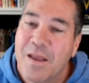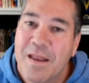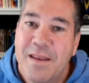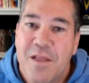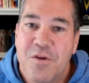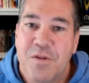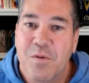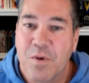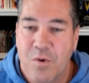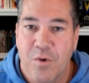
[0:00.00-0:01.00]

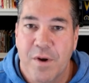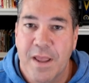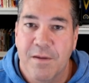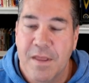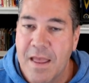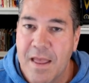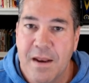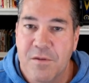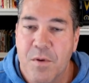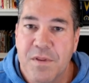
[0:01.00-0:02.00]
Contingency recruiting,
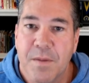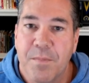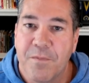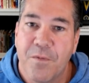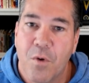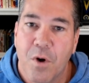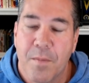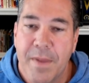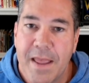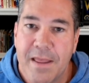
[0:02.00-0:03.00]
at its most simple
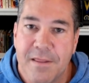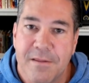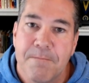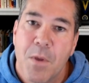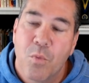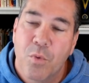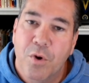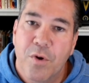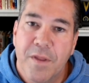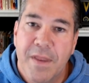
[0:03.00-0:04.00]
form, is
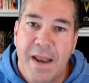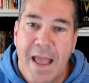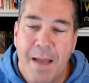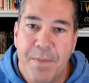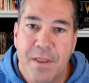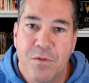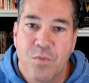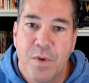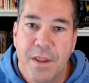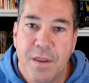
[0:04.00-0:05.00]
recruiting that
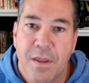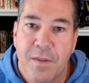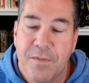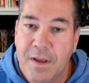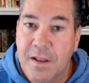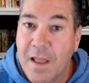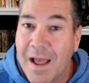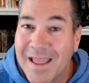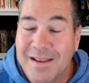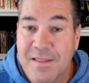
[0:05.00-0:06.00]
happens when the
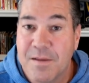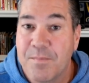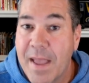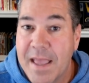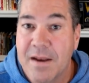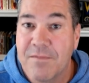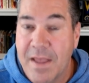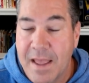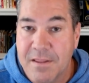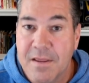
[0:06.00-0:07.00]
client doesn't pay in
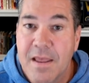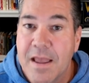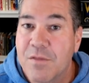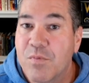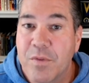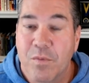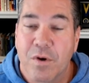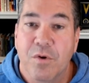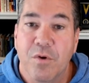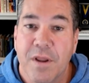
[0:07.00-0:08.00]
advance. It's when the
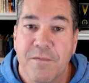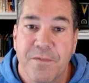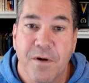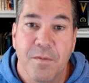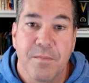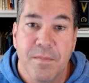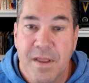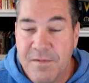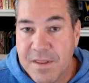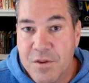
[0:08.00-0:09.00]
recruiting firm
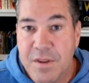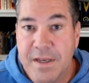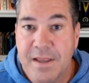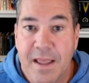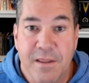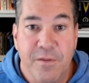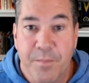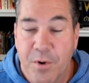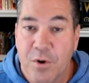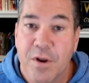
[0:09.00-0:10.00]
essentially takes the
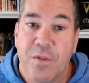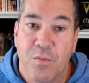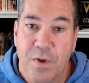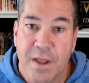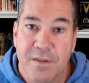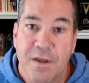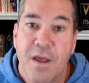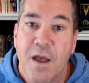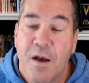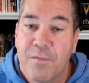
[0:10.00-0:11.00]
burden and the risk
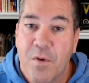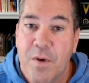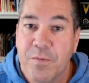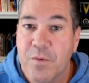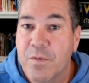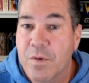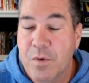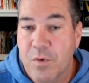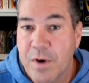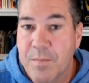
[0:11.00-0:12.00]
of going through the
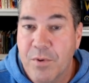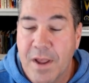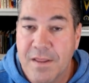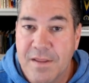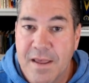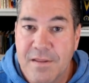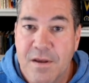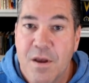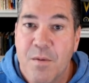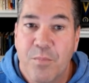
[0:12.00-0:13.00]
recruiting
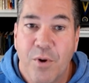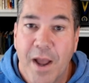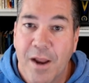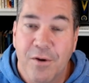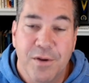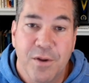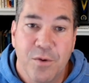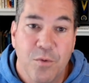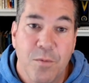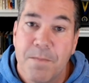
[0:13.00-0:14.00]
process prior
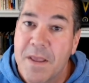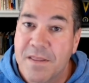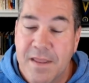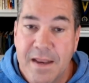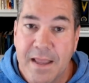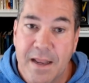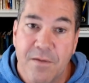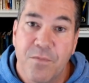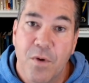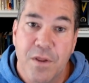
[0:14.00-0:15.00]
to sending an
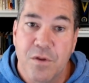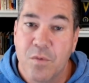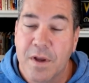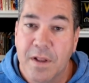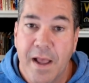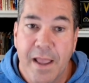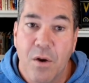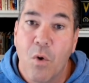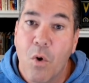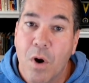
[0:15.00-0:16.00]
invoice to a
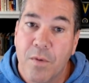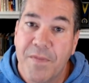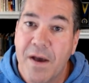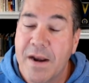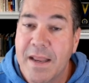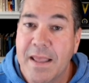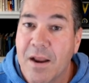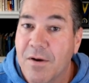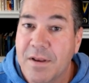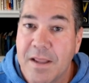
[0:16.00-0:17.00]
client or without any
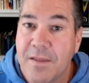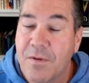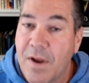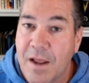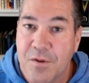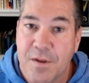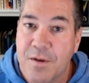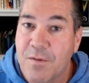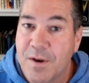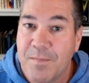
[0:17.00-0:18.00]
guarantee they're actually
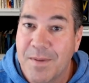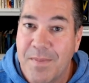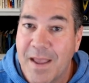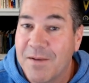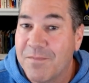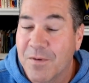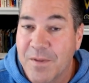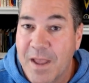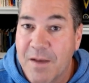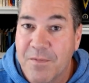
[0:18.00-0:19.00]
going to be paid for
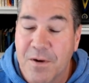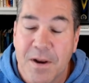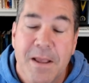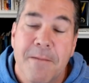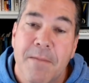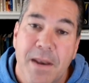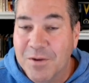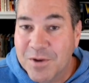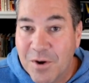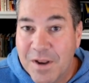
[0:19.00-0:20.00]
the effort. The
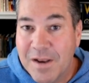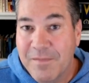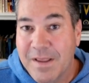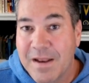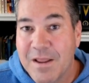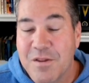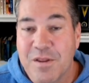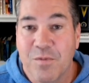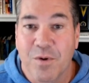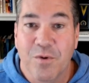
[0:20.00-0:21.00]
alternative to
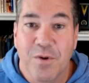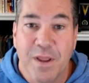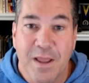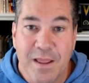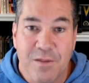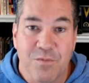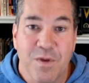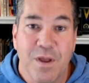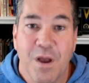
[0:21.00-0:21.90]
contingency recruiting is